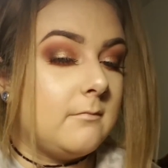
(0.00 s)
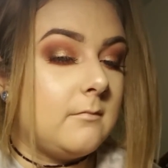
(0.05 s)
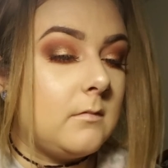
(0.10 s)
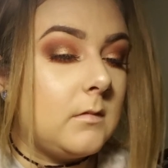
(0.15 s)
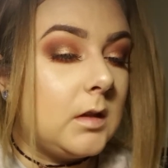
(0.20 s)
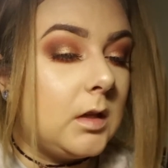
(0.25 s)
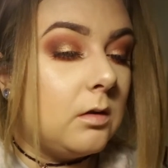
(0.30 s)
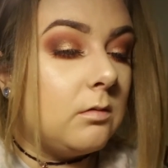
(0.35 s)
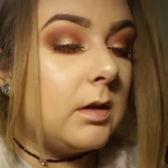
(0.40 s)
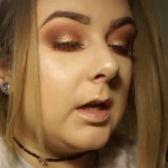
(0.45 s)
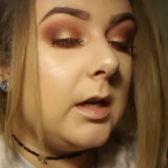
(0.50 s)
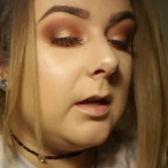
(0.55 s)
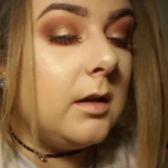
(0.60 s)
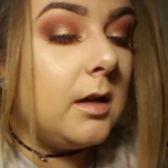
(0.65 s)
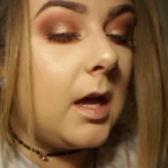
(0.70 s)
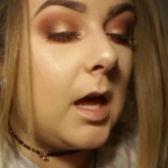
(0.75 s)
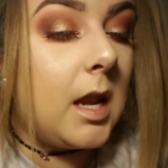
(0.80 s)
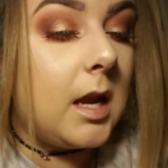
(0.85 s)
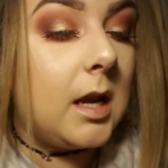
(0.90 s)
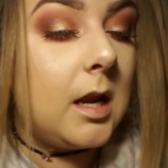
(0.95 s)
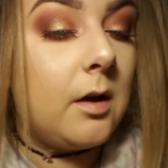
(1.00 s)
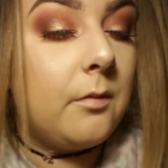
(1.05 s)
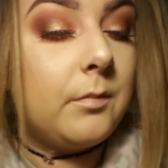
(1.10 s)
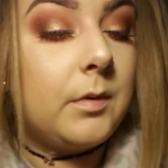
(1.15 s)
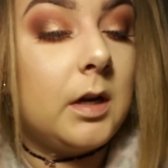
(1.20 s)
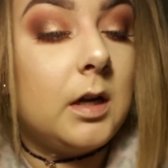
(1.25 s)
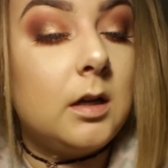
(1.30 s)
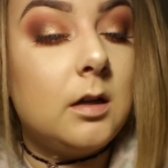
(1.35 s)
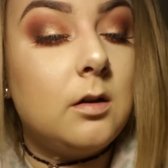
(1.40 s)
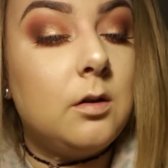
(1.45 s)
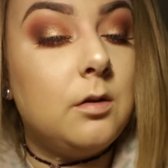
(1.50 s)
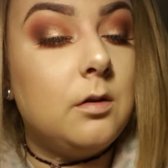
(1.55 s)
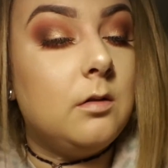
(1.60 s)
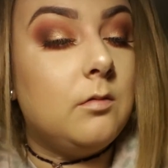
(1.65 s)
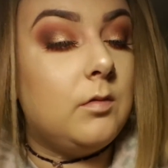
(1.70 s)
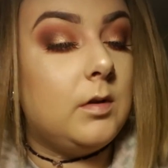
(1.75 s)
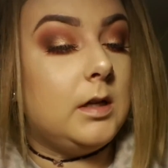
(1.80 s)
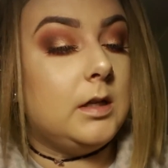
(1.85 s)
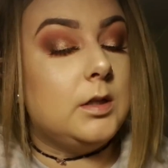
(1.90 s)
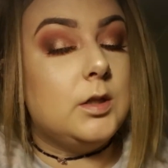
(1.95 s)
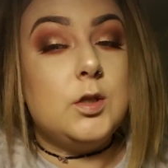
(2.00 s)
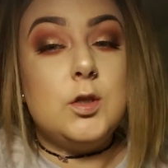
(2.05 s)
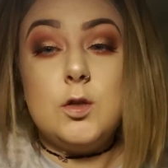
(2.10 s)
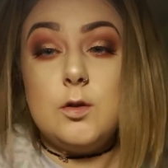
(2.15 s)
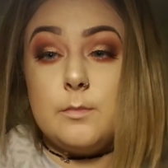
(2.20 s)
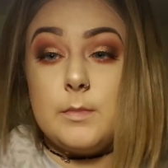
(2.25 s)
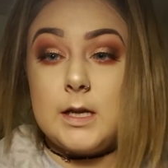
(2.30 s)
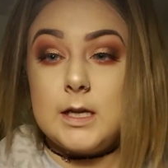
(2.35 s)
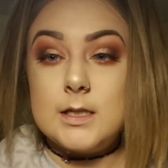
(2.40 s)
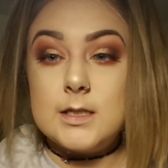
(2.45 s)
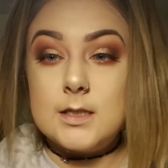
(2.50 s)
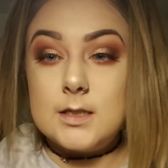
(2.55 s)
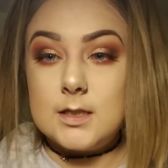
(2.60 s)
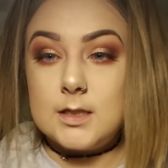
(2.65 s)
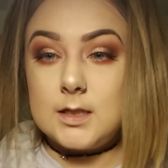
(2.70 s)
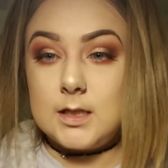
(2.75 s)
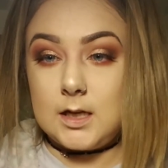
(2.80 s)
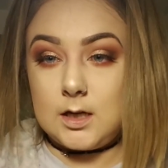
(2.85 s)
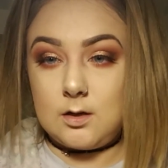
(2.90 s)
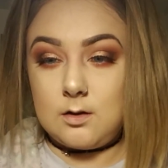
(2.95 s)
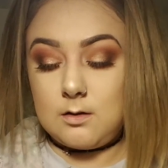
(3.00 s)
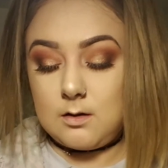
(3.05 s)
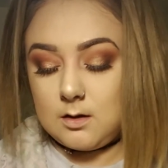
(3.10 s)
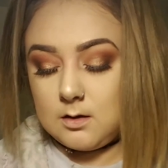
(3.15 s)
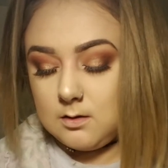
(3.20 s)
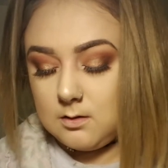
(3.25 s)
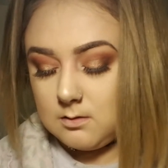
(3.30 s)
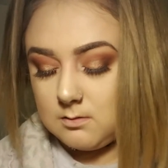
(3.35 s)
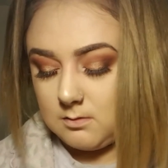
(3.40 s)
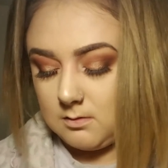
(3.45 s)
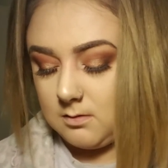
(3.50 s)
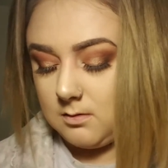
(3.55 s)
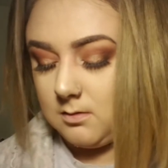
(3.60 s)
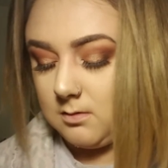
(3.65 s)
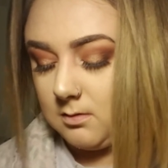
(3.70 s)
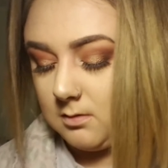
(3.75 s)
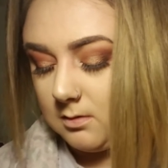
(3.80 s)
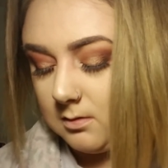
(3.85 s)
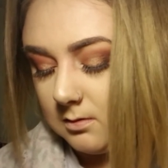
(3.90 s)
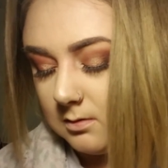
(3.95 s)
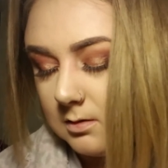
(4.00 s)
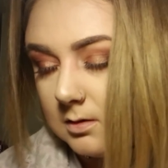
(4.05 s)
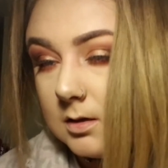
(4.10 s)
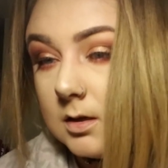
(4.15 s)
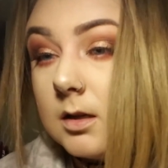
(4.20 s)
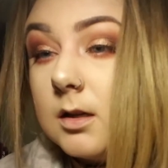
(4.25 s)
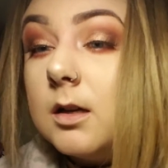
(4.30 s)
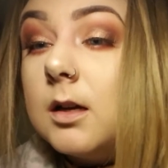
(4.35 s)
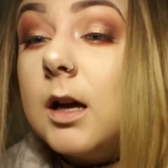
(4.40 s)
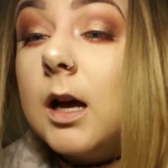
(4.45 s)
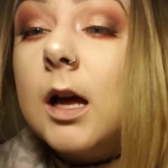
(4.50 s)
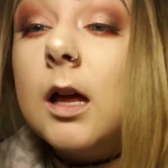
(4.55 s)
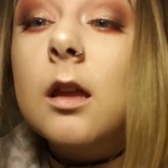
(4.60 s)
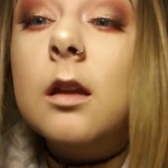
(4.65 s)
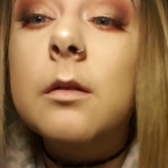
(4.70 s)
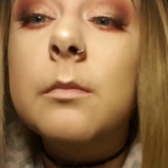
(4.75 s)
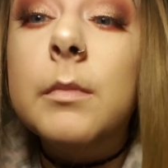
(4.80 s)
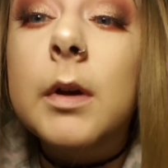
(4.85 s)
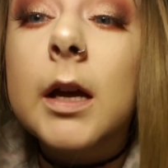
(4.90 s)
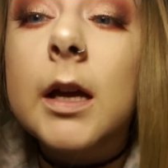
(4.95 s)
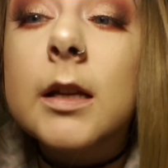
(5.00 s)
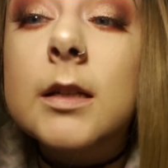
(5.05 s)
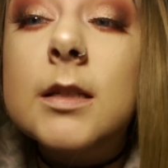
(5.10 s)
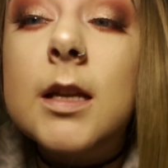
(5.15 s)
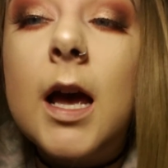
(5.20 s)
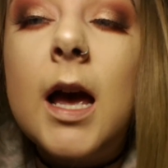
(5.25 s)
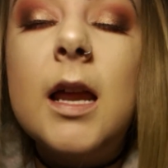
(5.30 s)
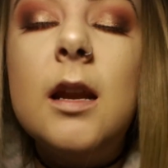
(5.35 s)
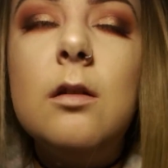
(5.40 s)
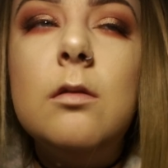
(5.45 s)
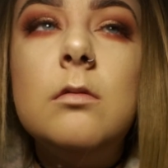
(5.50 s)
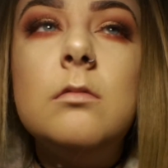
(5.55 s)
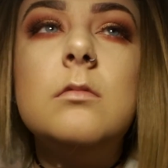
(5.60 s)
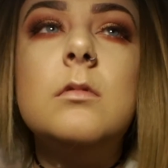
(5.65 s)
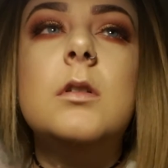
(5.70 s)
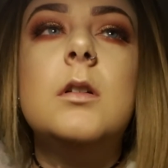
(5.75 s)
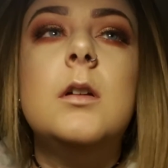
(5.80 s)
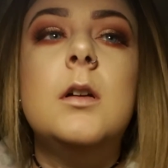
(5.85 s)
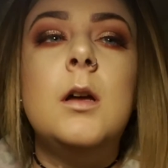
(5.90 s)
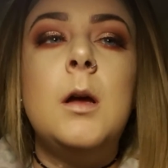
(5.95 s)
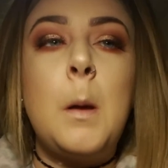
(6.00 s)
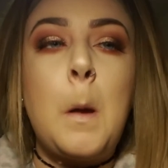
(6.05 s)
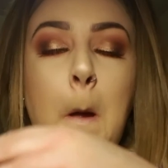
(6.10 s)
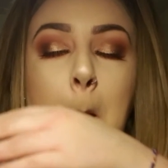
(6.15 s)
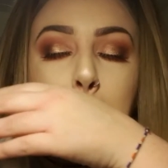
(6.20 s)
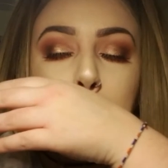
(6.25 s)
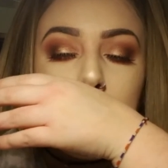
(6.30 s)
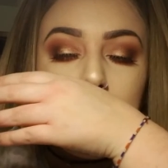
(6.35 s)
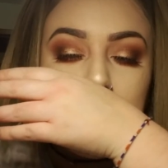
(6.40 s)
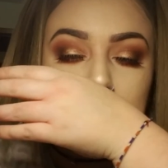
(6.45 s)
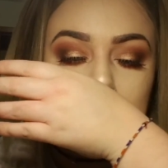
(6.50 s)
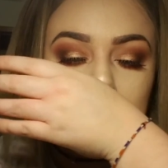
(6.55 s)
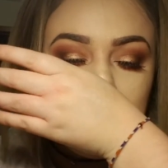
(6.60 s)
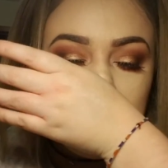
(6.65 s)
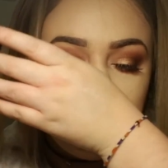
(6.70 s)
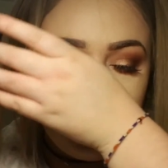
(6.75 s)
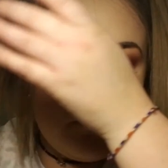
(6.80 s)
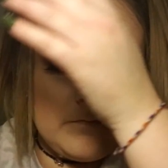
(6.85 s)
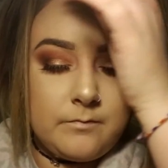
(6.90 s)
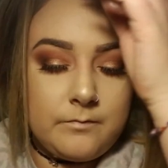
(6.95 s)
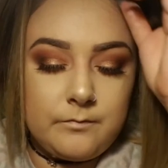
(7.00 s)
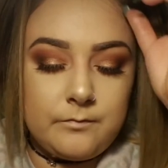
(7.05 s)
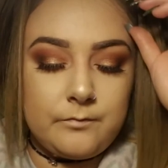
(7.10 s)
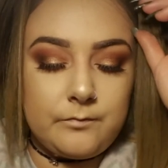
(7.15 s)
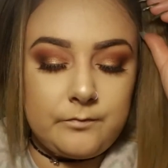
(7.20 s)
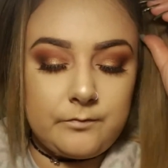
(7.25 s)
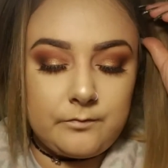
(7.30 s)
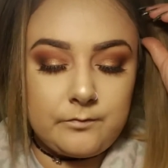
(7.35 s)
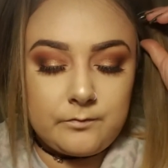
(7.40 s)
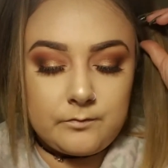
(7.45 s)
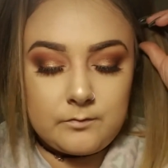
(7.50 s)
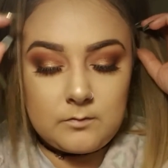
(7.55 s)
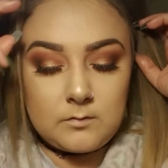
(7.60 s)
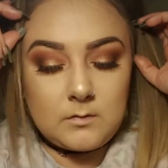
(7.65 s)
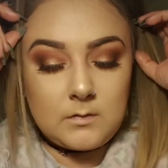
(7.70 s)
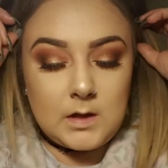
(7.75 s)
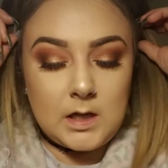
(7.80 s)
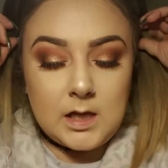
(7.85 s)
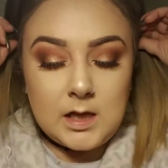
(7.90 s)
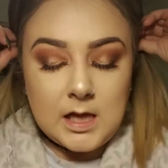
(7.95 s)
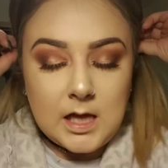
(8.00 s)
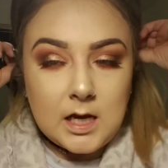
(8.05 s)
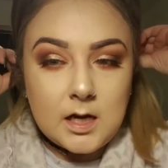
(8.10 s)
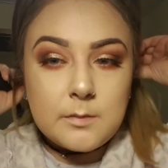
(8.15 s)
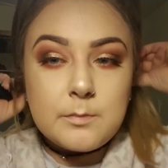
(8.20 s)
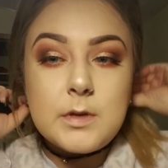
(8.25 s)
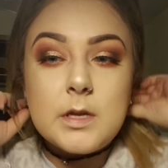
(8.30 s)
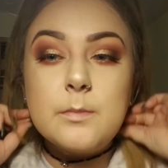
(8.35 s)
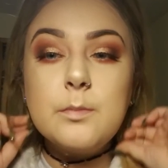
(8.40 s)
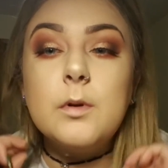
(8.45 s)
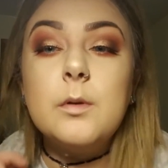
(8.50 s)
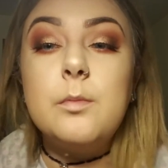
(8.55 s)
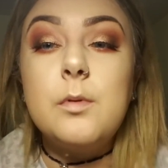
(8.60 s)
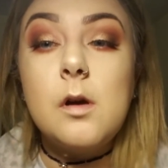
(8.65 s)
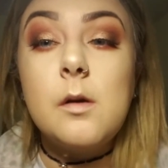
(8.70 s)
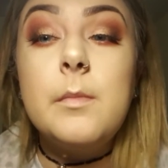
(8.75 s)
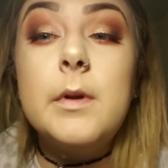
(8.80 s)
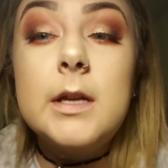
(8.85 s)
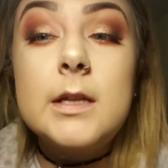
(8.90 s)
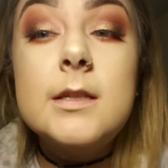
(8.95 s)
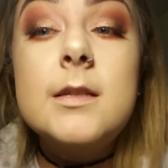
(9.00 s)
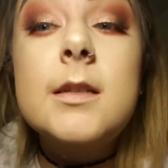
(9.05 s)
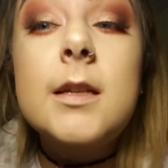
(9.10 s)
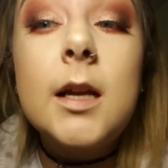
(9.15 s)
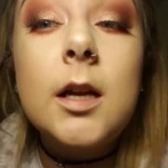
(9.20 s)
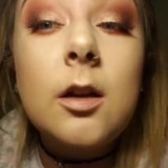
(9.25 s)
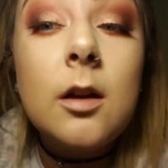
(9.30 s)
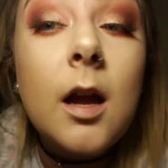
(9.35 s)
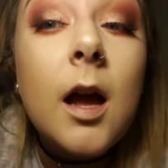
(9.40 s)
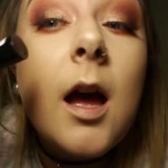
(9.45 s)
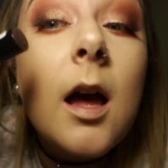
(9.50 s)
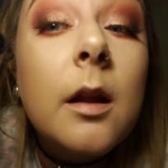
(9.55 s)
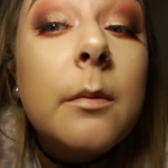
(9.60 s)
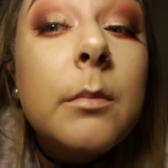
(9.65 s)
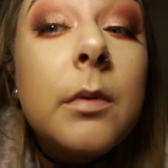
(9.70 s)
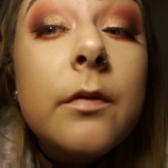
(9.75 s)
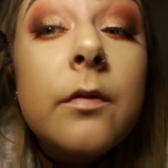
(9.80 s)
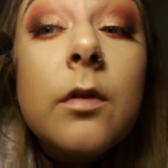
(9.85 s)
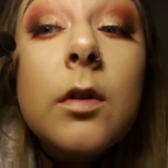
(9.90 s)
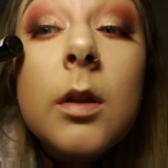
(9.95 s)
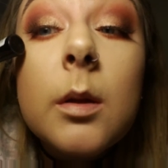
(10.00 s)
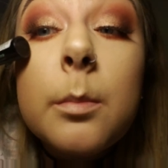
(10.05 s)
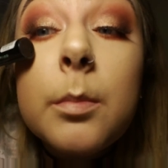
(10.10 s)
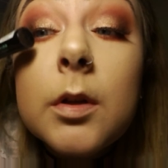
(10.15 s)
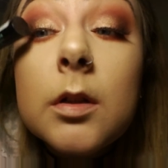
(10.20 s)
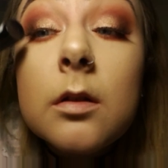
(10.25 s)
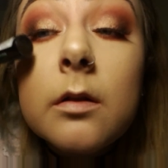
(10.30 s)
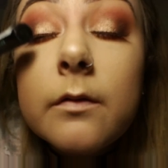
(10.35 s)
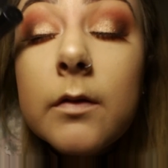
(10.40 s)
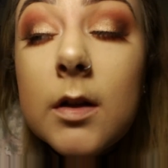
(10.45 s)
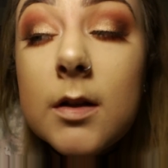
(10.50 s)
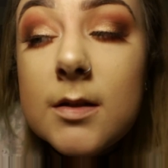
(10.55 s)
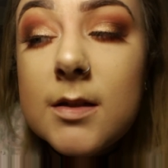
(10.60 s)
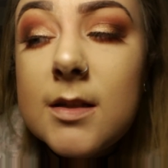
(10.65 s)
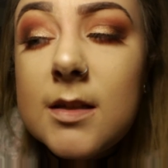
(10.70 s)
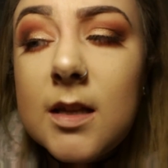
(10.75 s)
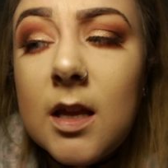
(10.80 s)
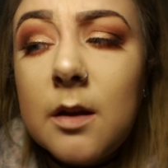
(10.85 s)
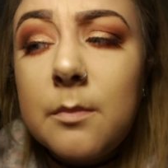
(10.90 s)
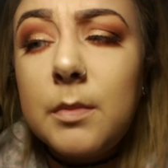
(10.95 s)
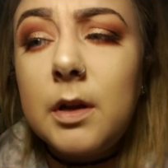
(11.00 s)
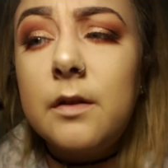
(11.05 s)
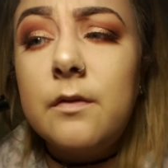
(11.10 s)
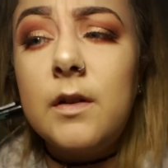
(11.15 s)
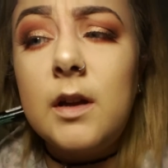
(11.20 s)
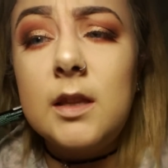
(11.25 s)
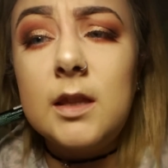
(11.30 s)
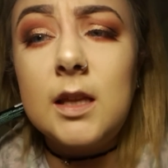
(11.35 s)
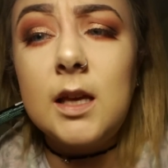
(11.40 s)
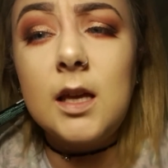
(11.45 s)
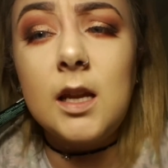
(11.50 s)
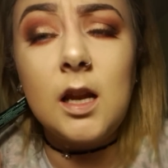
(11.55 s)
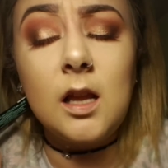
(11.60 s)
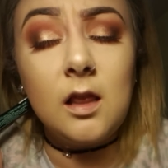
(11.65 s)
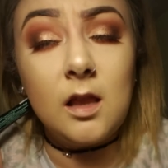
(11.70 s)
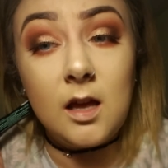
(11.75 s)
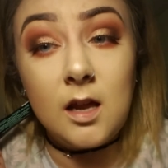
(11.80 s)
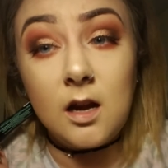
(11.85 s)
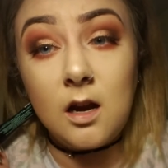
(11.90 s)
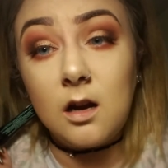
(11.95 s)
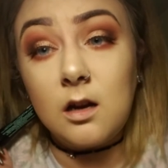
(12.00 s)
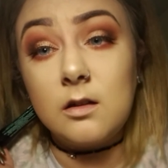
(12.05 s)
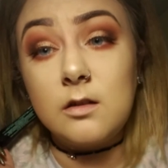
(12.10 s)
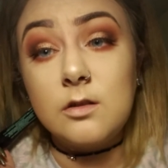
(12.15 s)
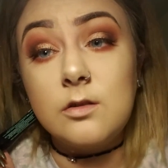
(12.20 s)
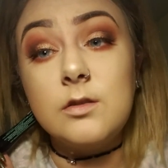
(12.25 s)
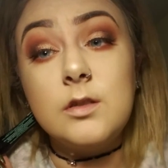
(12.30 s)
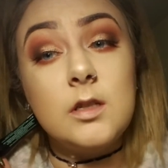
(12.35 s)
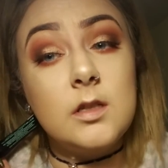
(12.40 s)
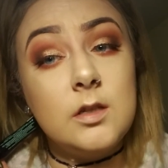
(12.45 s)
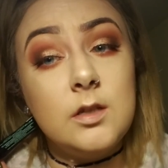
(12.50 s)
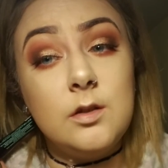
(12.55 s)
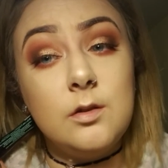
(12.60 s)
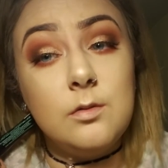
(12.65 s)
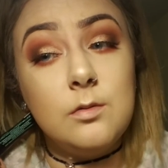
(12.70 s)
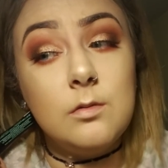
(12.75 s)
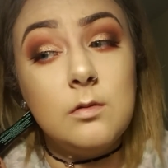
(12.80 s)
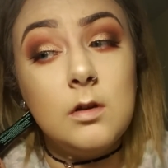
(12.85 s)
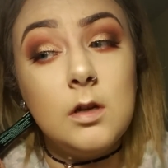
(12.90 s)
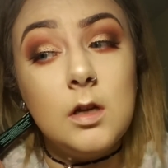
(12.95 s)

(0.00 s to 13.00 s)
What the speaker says: Okay, and now I'm going to go into mascara on my, I don't, a lot of people put mascara on before they put their falsies on, but I find that a lot harder to do.